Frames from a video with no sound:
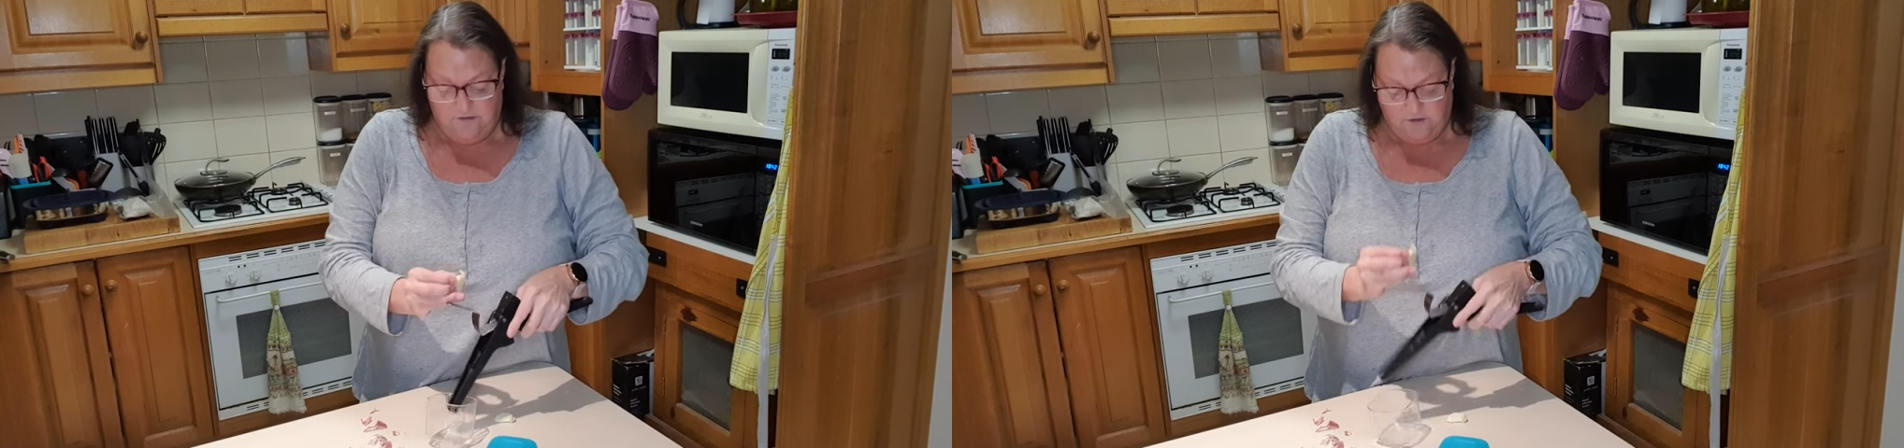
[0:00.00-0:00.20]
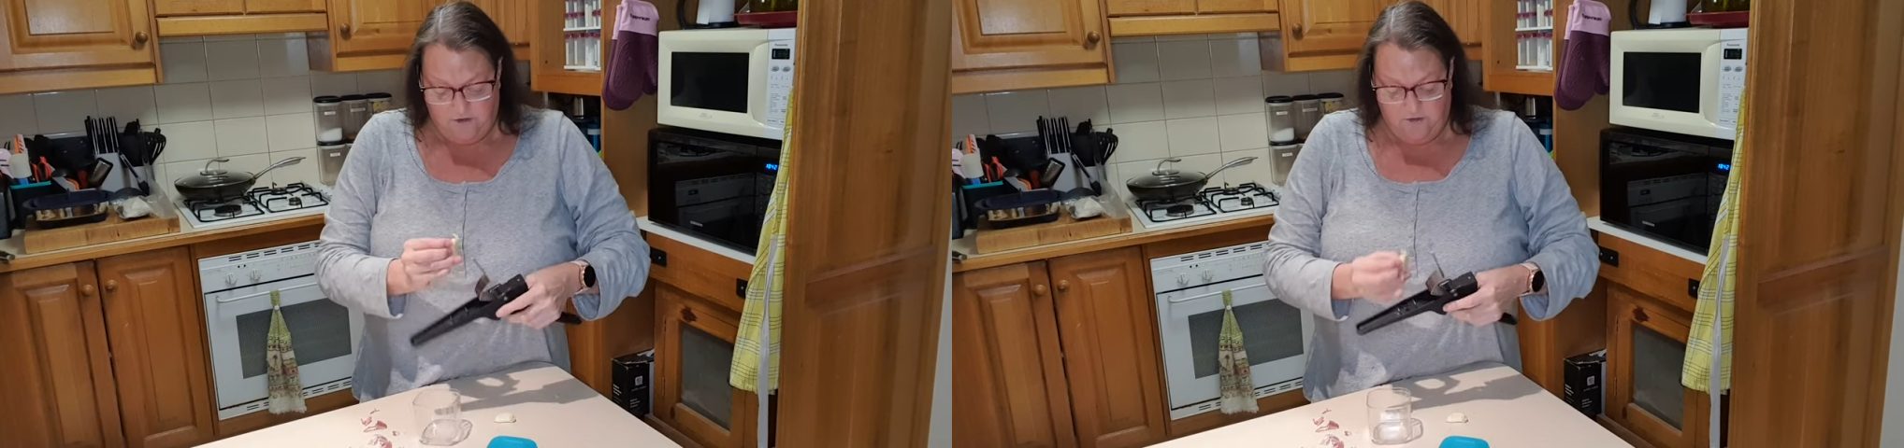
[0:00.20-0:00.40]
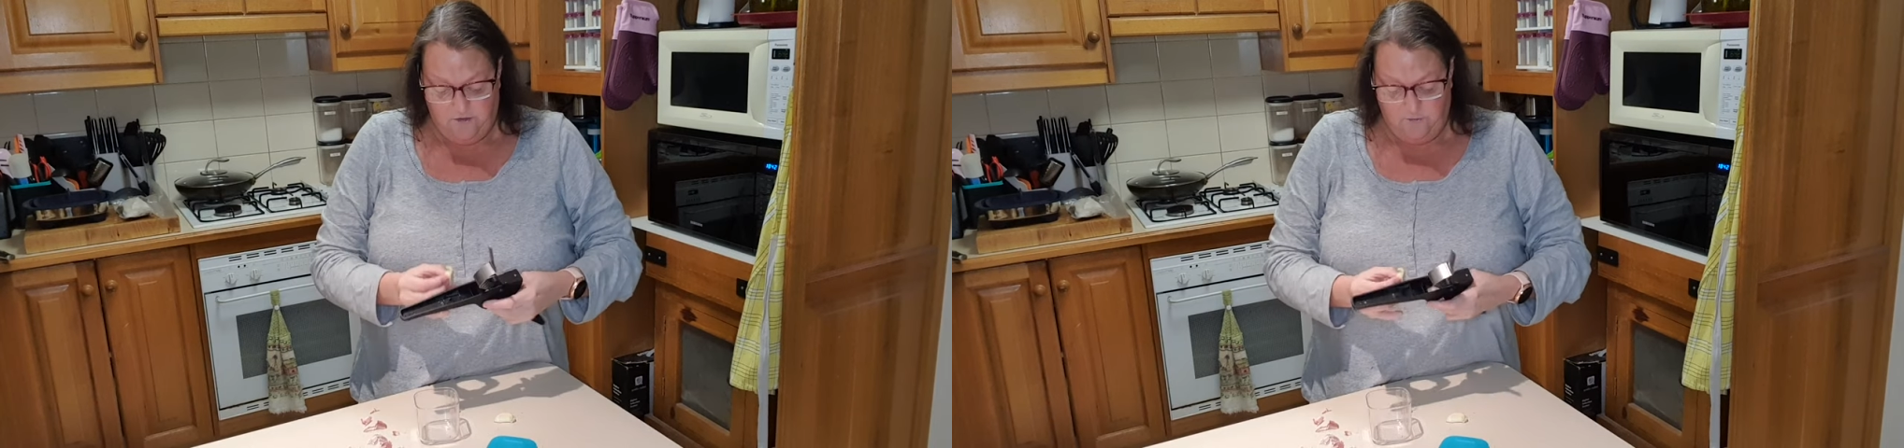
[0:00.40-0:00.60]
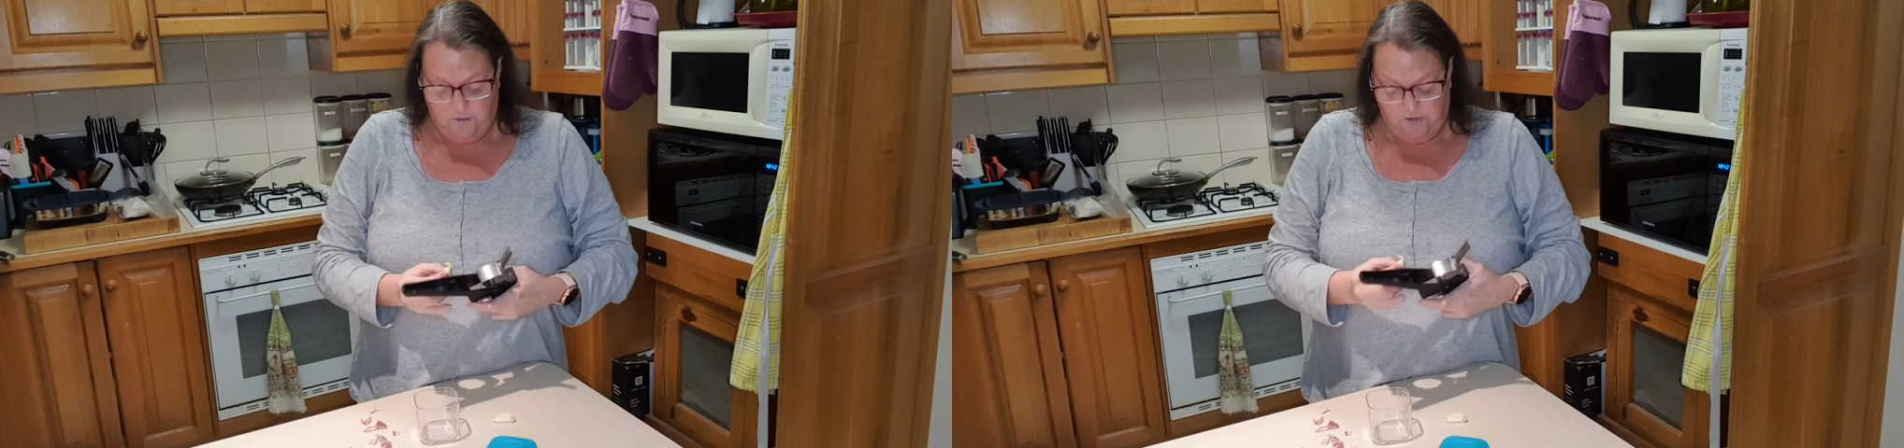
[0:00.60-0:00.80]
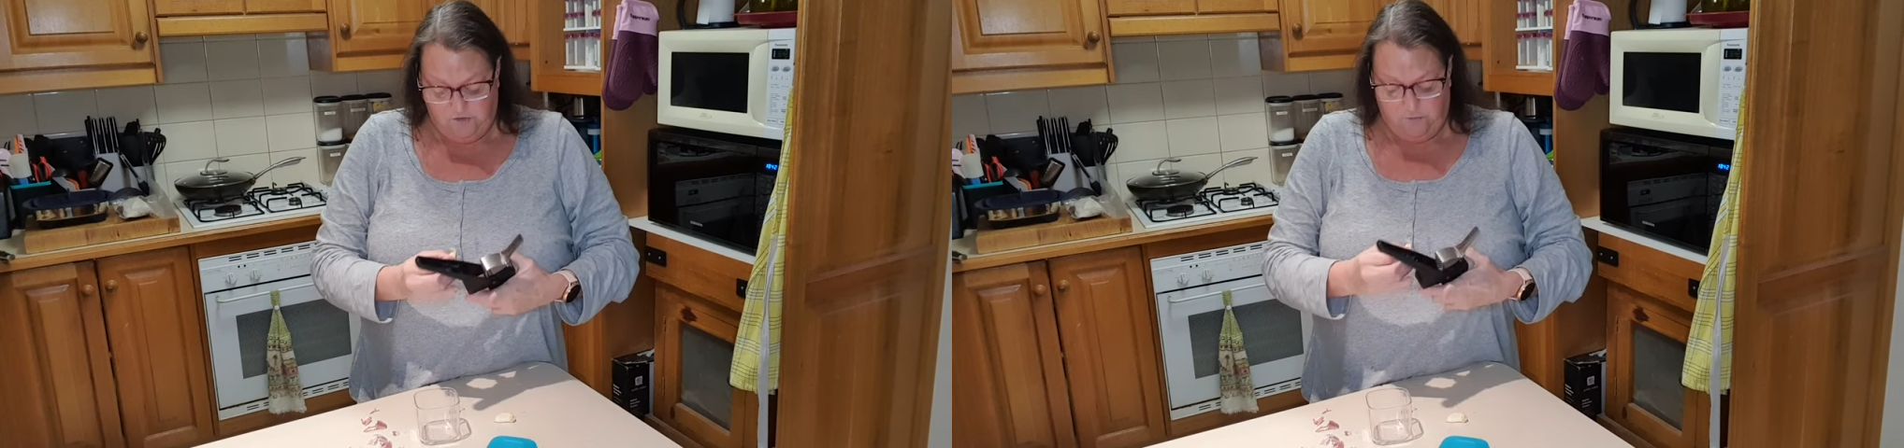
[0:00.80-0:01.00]
So
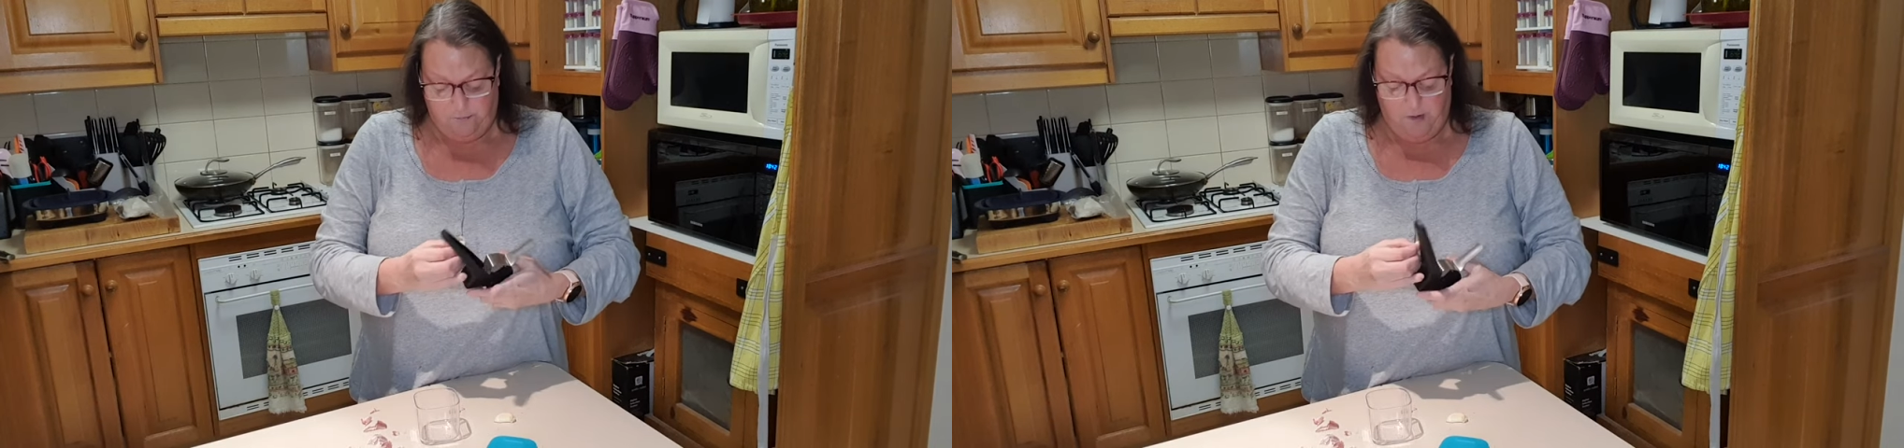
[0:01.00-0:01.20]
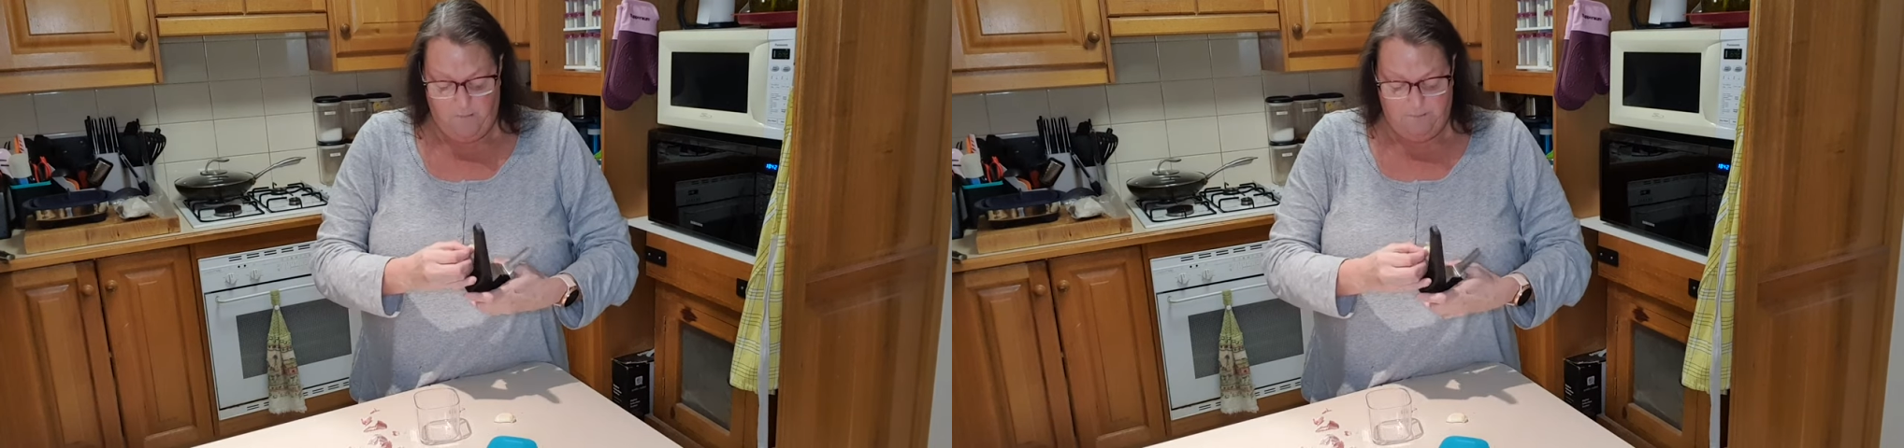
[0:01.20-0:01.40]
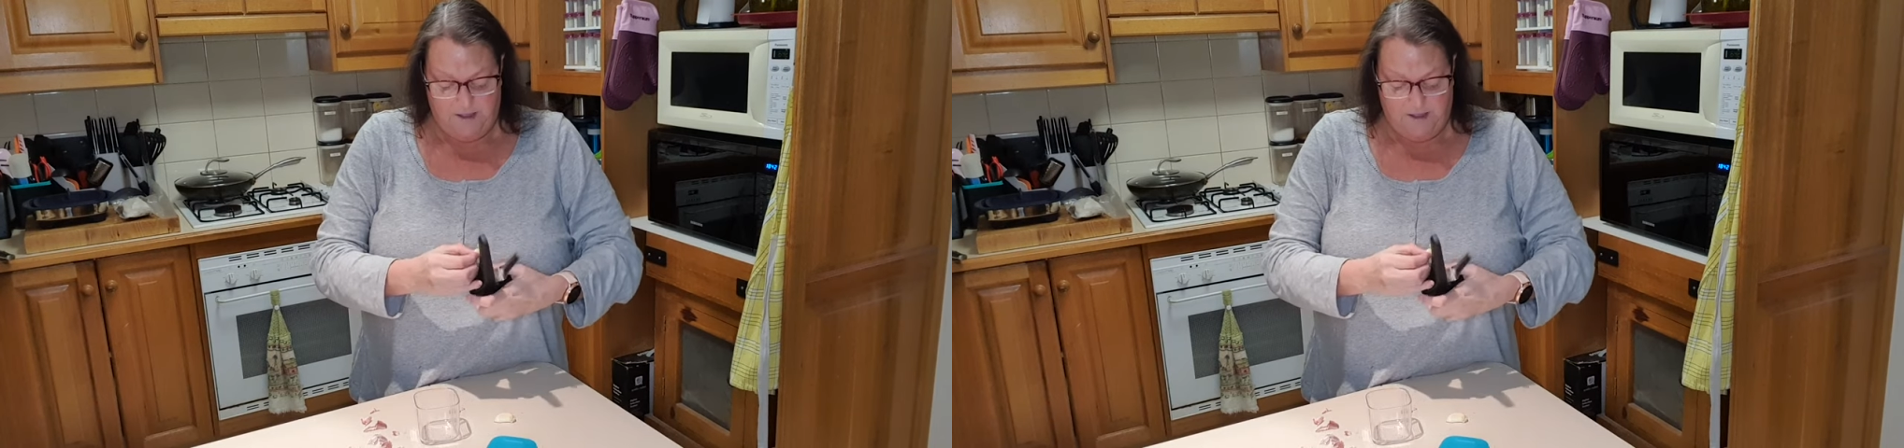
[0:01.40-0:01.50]
we just pop